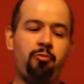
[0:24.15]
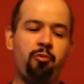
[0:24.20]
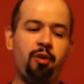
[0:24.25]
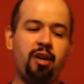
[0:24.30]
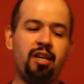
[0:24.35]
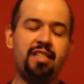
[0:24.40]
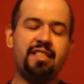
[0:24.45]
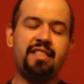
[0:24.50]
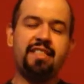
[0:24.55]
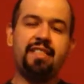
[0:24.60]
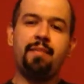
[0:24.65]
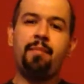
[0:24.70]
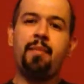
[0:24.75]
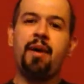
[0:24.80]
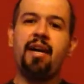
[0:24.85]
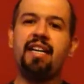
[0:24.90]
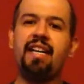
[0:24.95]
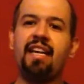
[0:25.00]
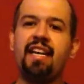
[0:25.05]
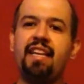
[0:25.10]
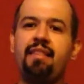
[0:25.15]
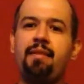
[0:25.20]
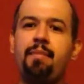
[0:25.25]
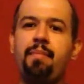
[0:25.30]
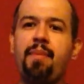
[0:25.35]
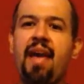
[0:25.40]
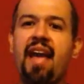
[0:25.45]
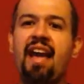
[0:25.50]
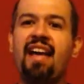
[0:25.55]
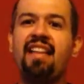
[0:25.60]
was the Money in the
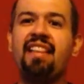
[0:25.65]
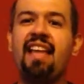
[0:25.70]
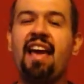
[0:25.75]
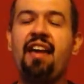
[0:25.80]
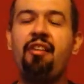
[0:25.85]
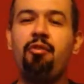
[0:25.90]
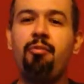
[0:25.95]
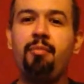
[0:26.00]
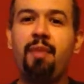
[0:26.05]
Bank ladder